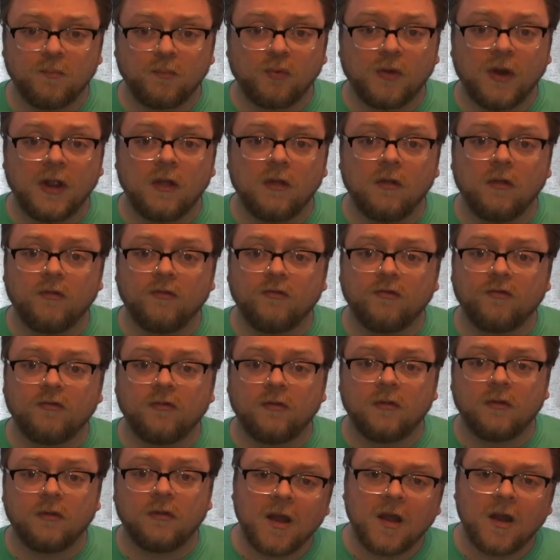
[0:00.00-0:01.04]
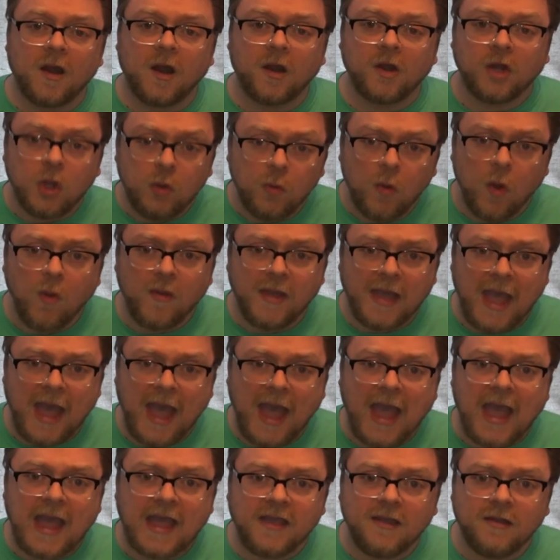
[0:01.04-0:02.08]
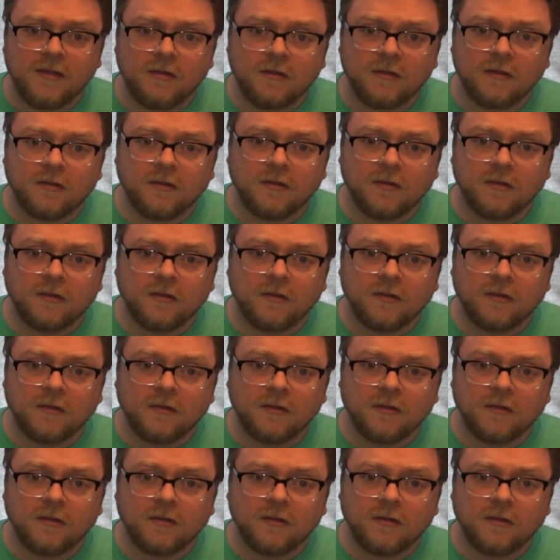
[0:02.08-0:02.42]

Pringles, are you okay?